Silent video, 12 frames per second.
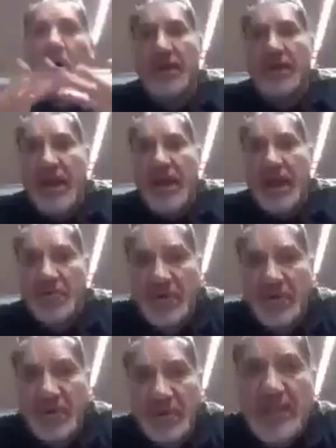is, from all
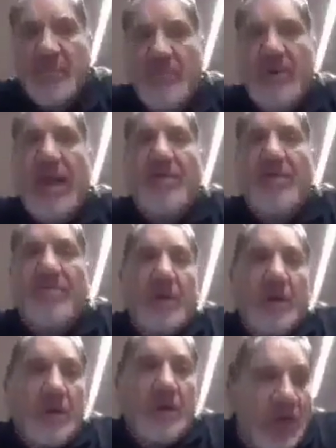the countries that we
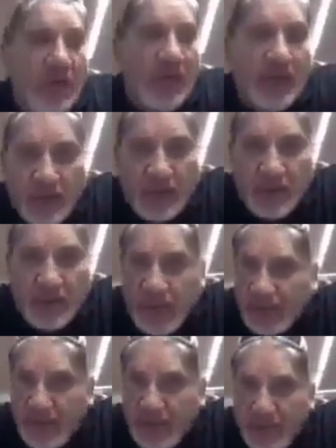have, together with
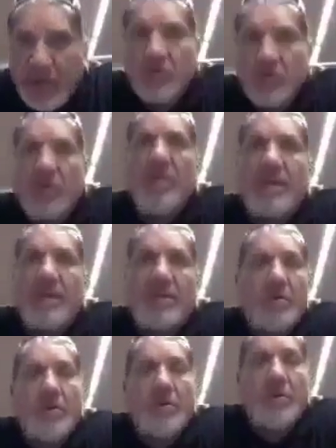
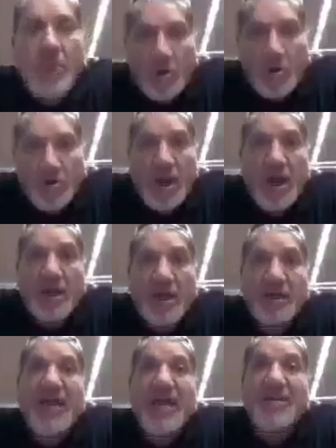Mexico,
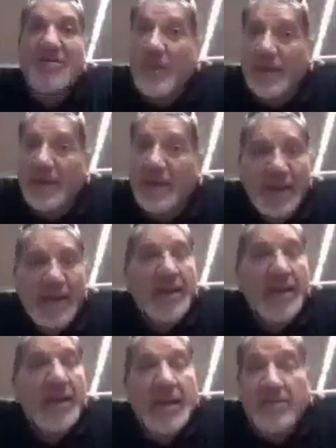the
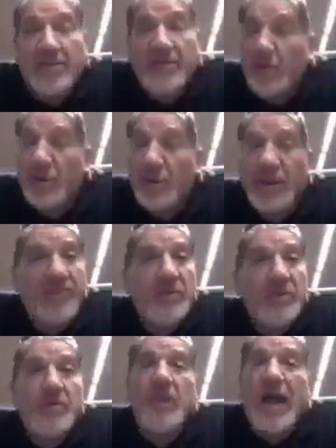most
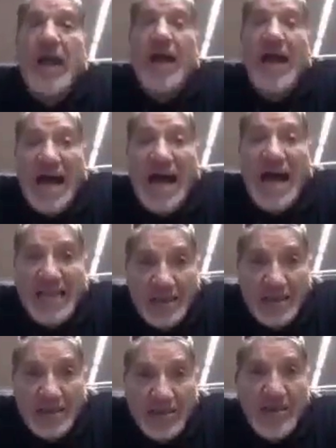underestimated. It
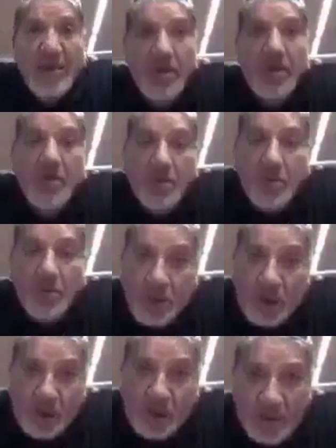will give you the
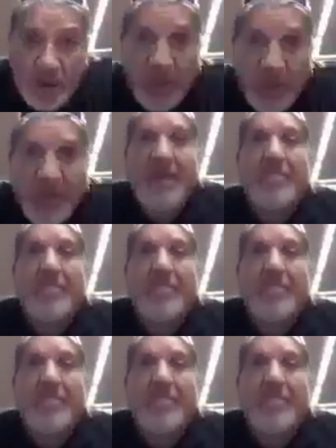highest